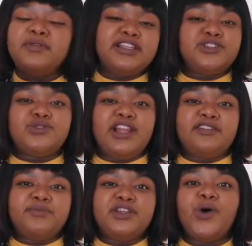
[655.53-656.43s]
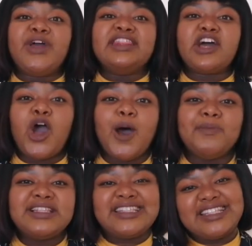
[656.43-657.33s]
please do let me know in the
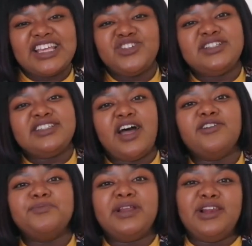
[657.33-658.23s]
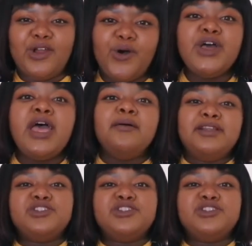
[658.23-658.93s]
comment section down below.